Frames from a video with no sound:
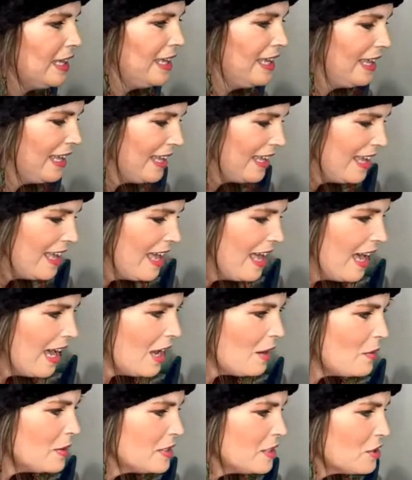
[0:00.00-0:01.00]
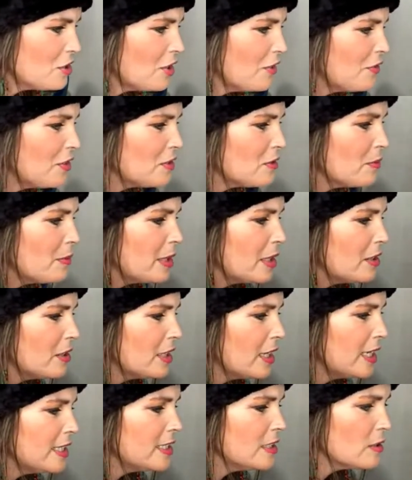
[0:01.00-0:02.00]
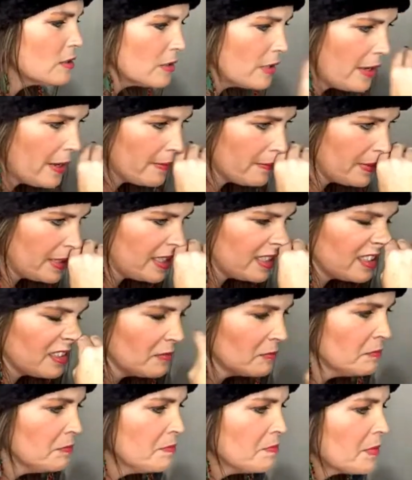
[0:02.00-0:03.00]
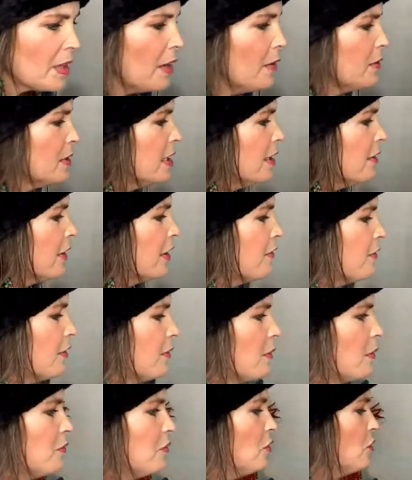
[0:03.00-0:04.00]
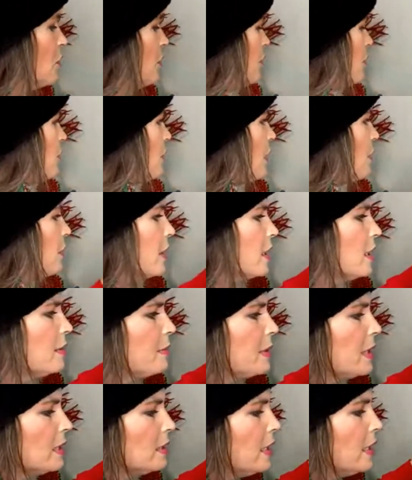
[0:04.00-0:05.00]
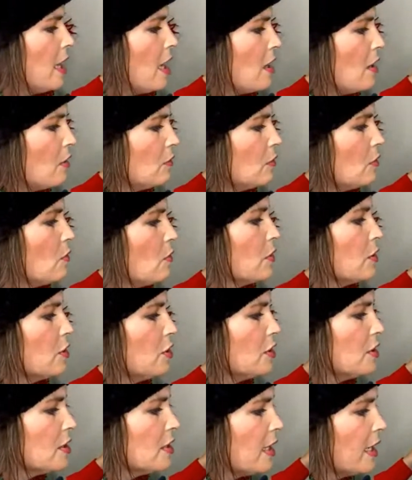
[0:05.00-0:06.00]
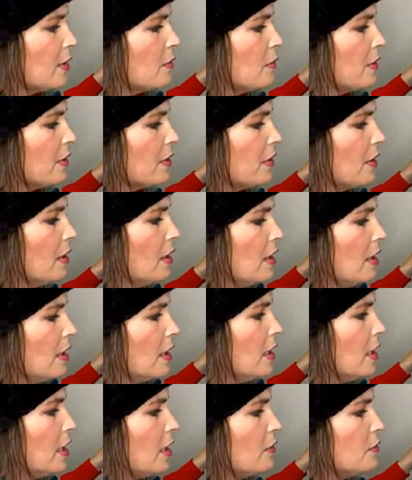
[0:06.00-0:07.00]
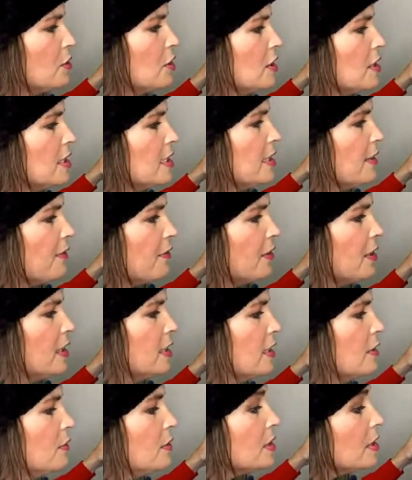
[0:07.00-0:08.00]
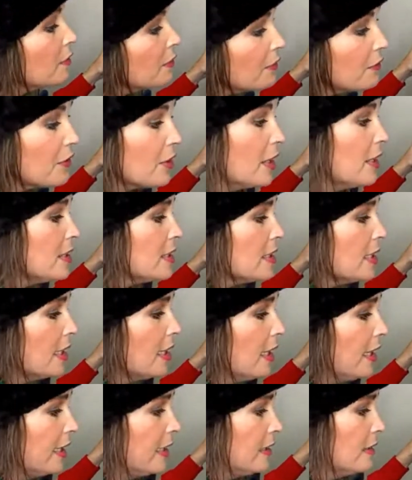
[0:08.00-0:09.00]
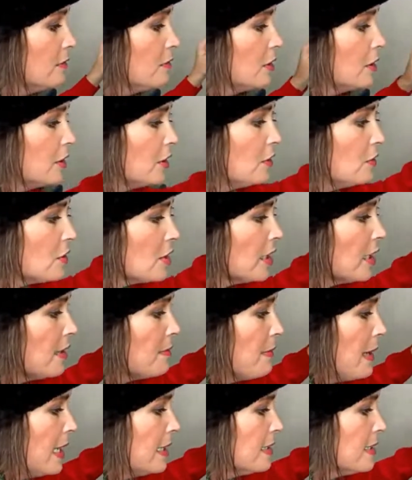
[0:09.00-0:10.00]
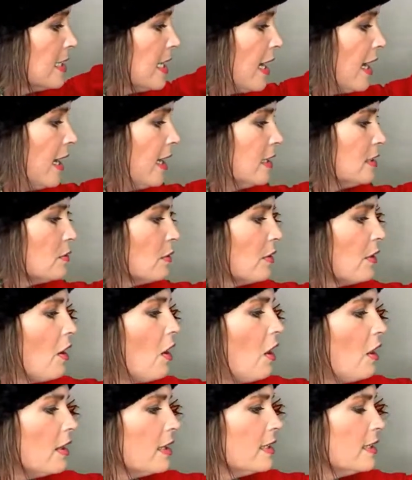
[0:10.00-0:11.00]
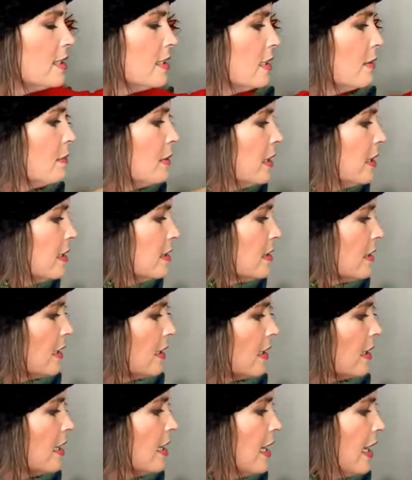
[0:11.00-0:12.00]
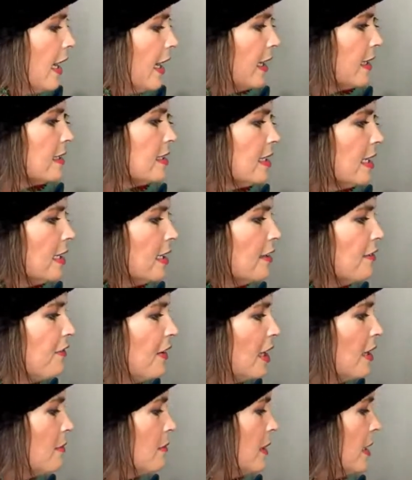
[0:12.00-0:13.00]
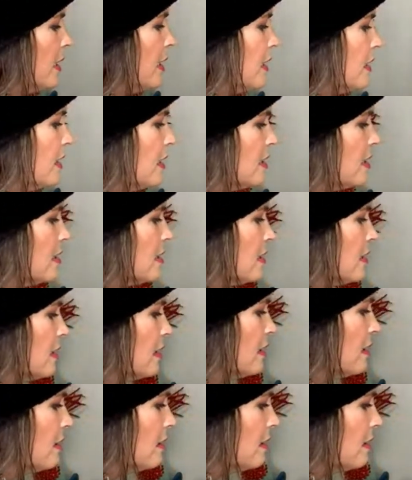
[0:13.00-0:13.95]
I wasn't sure if this would be a good idea or not, but I was hearing from a few of you that we're going to be alone or just like with, you know, it's just different. It was different for us tonight. We're usually at Matt's dad's with all his siblings and extended family, and this